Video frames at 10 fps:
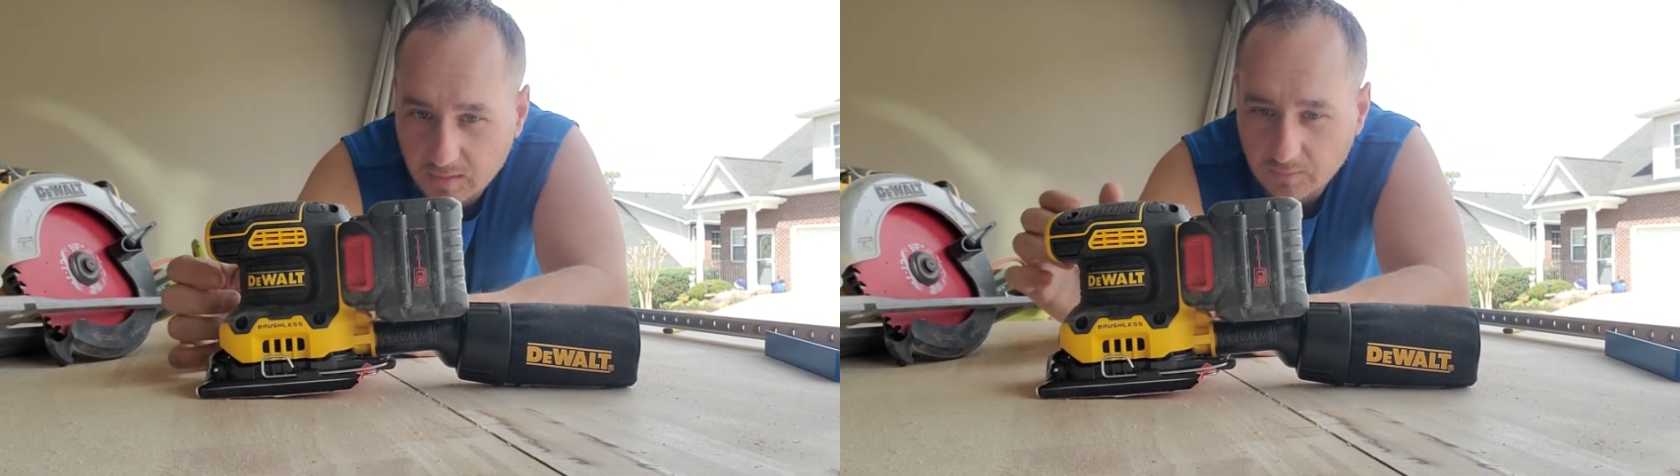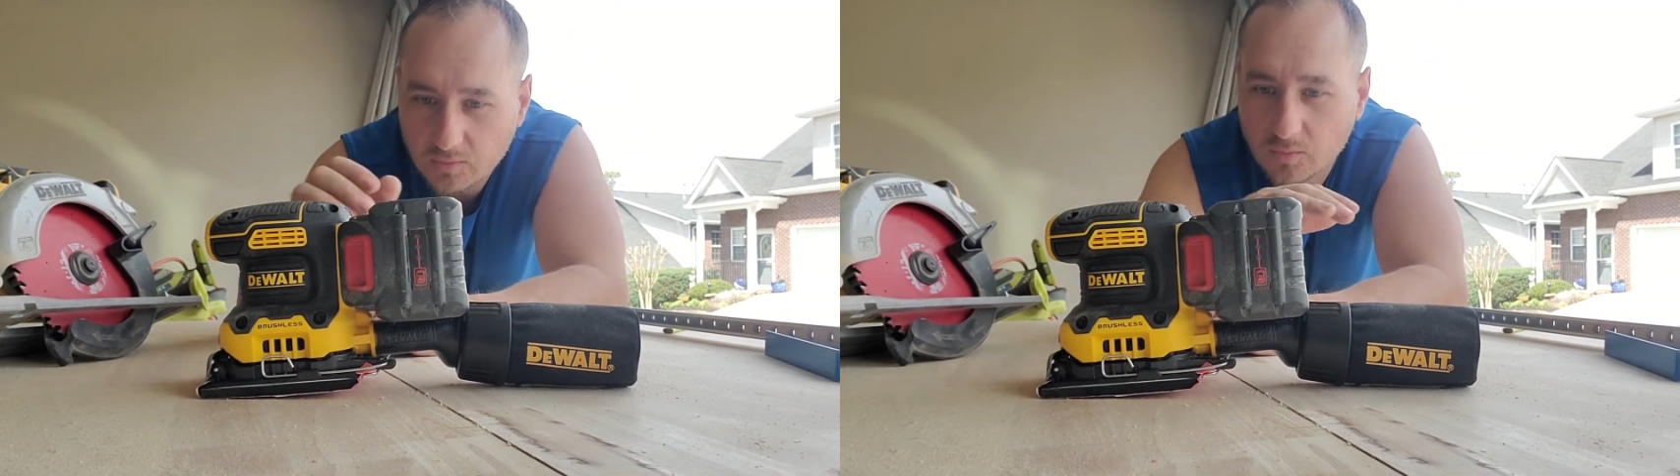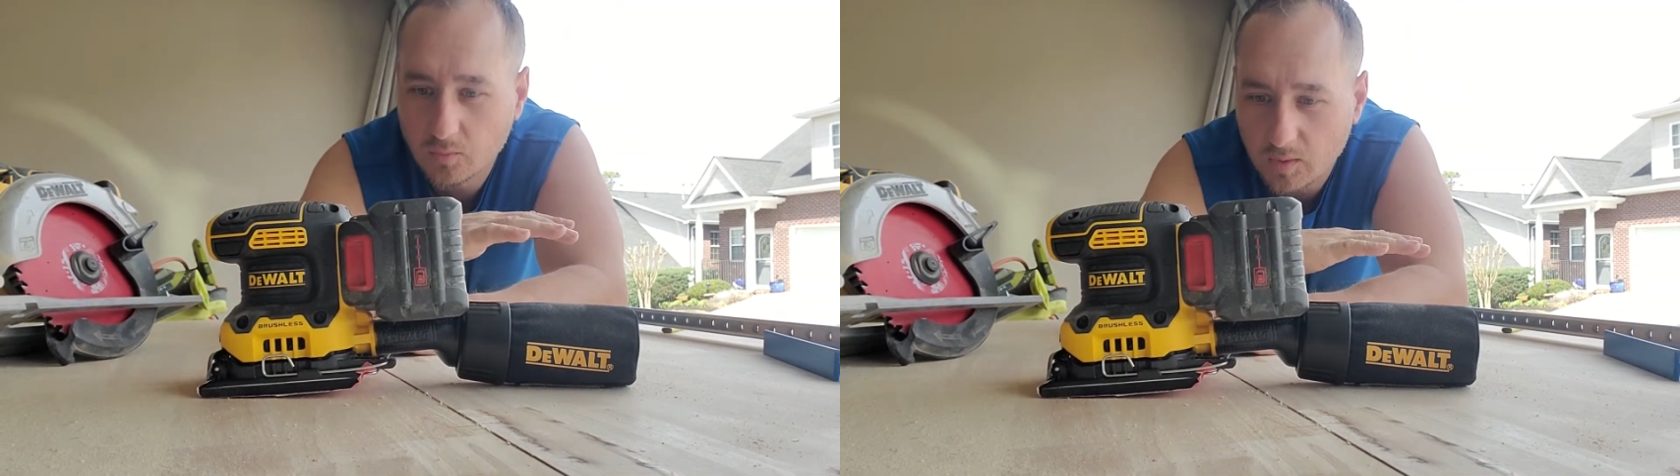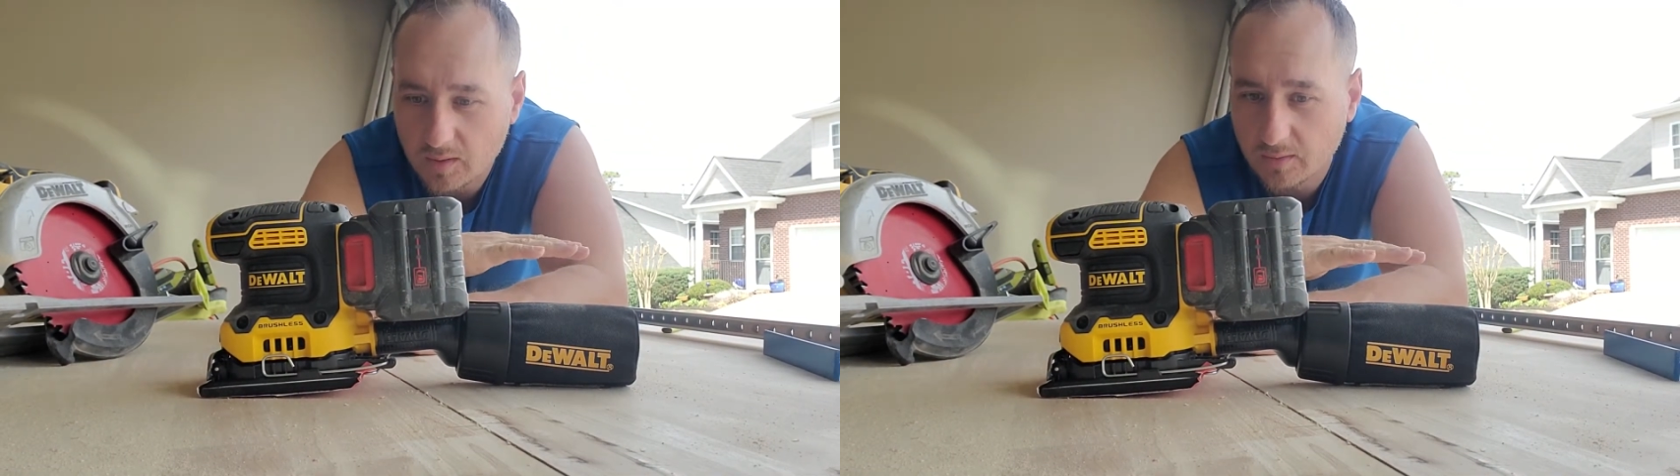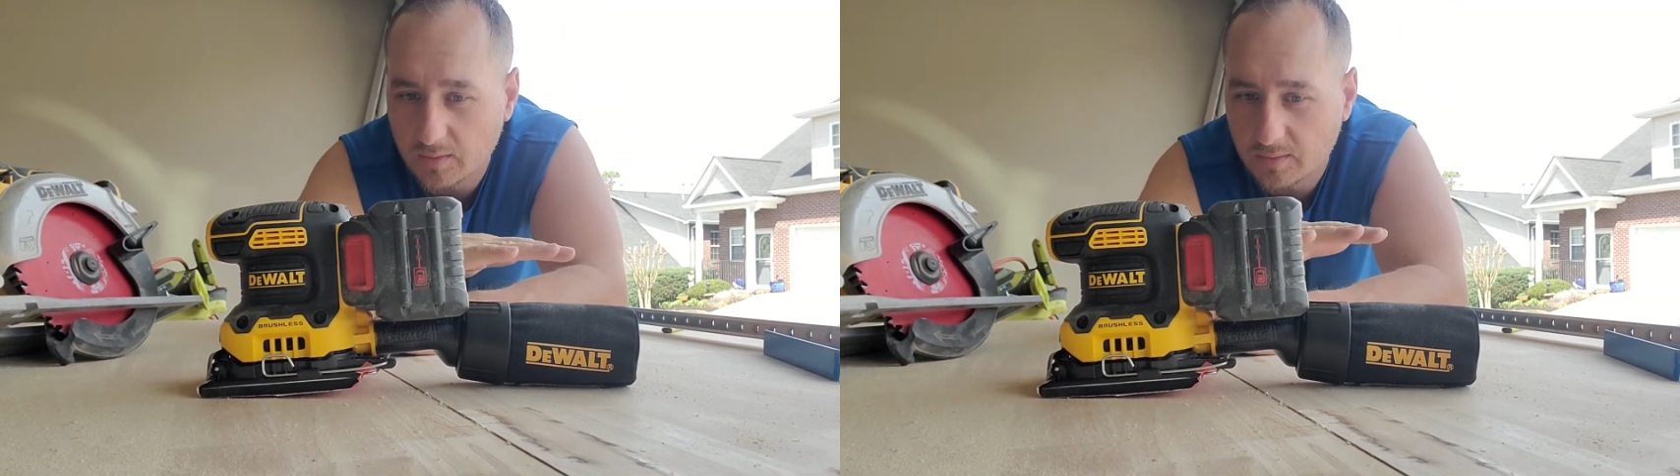If you
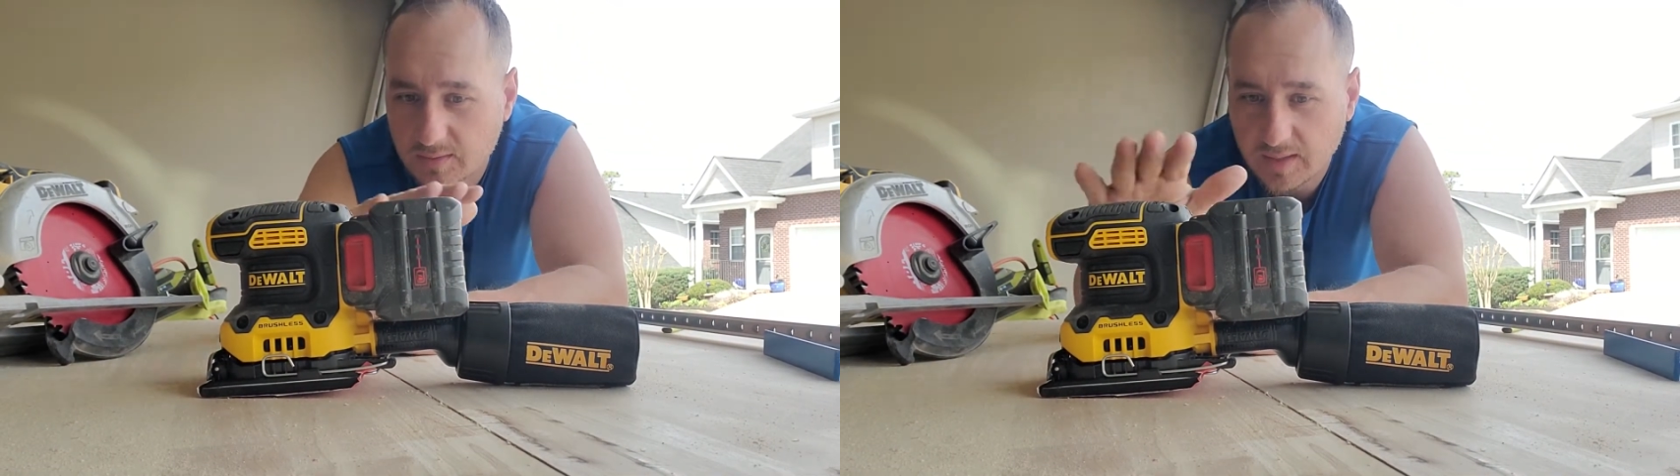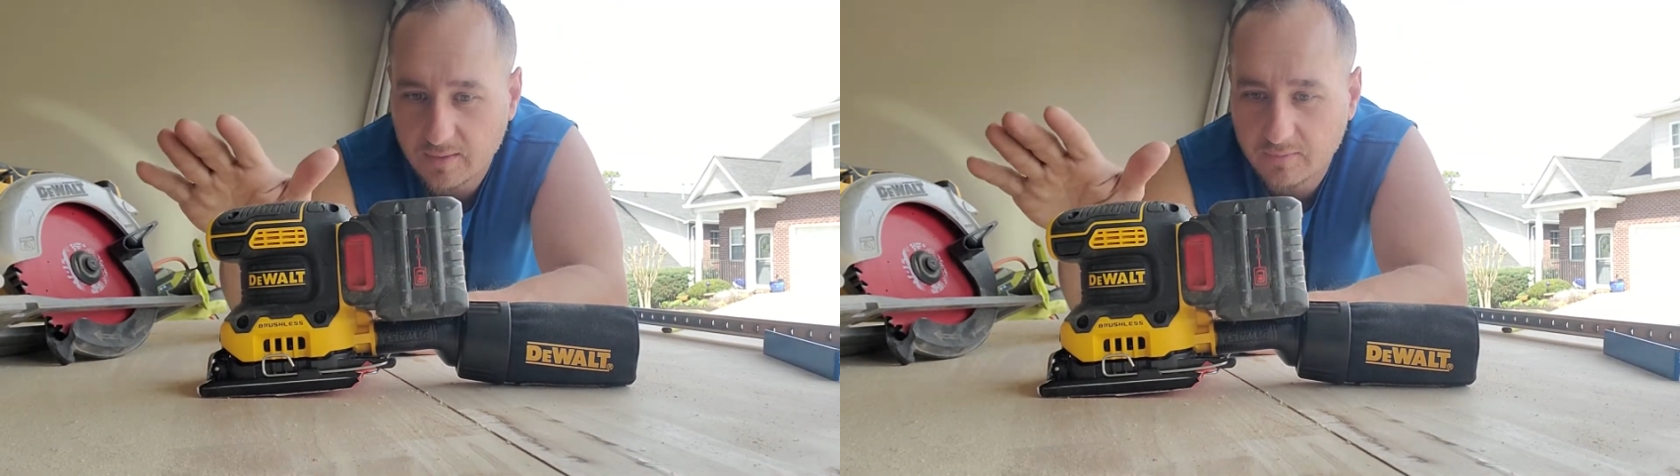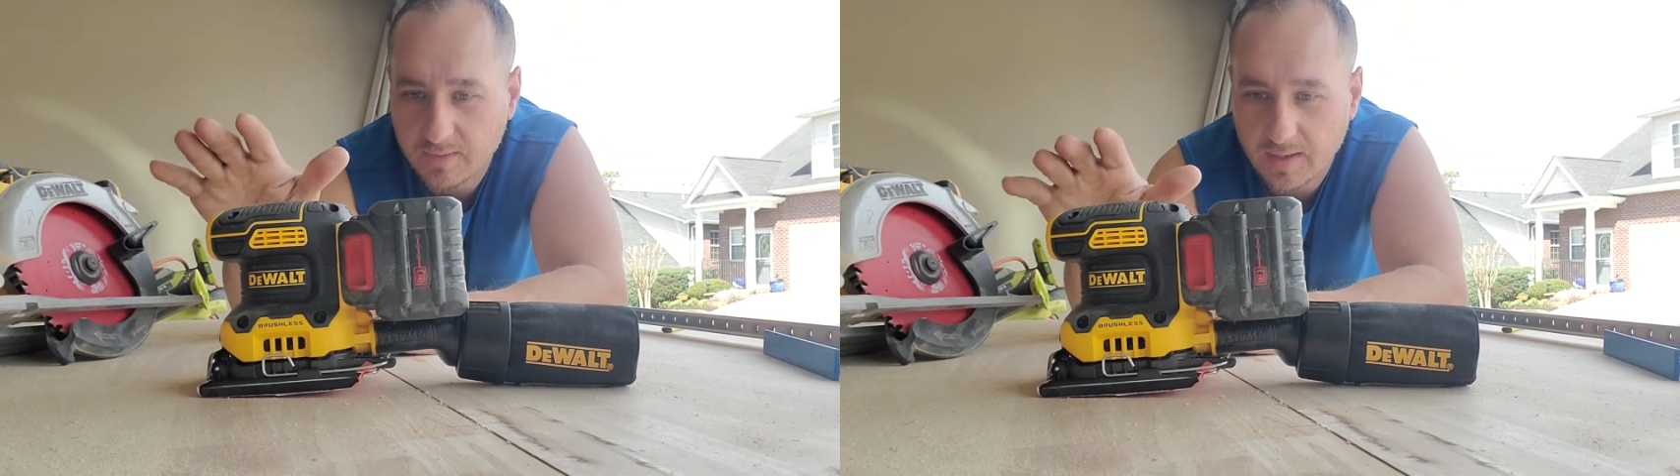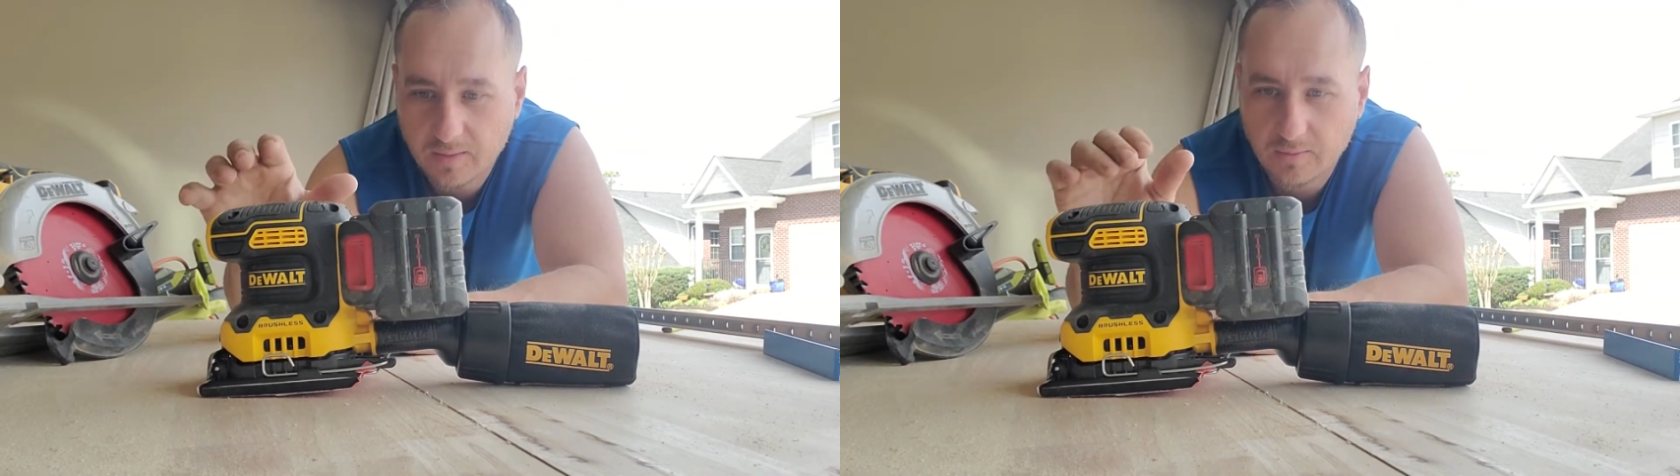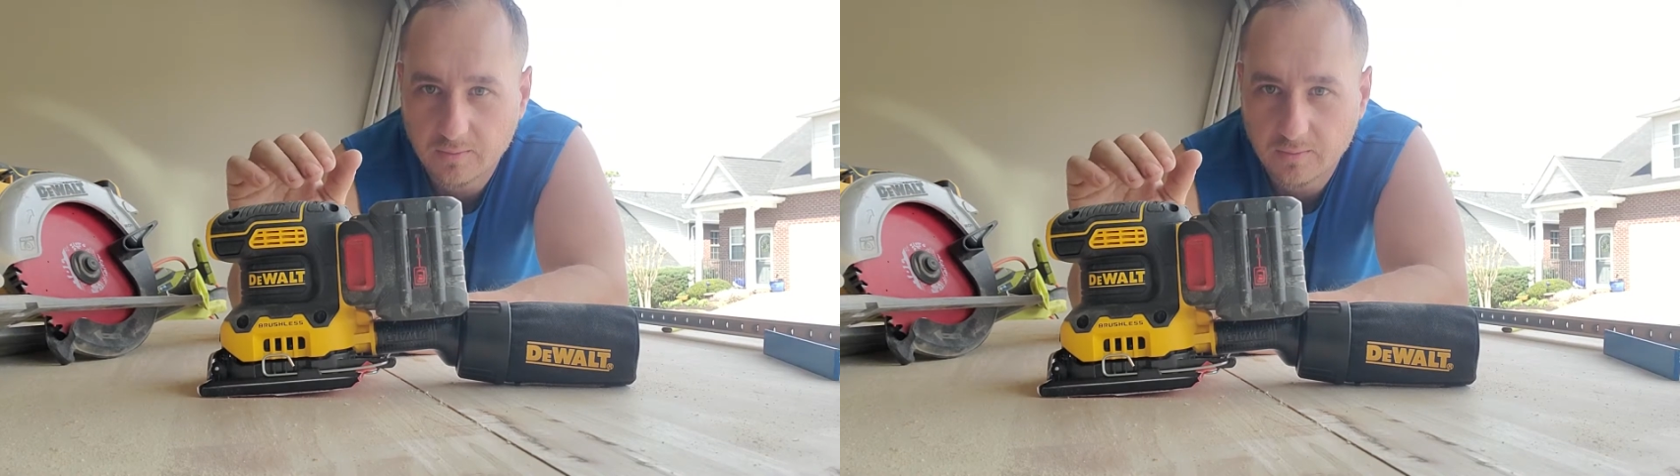want to sand a flat